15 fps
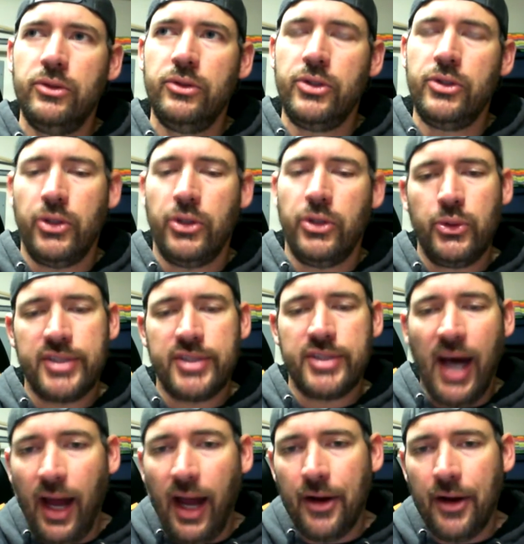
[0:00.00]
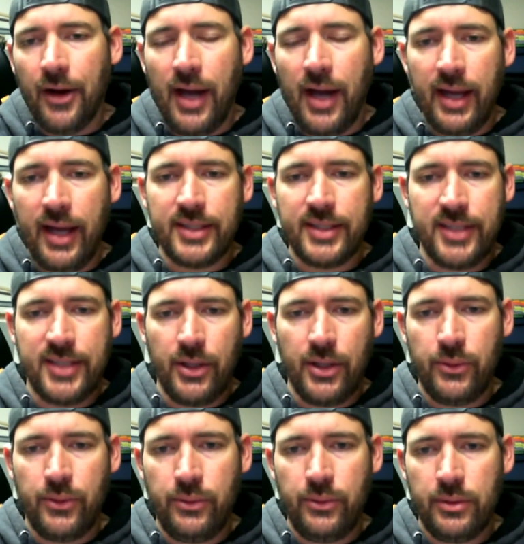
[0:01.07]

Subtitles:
use a higher ISO,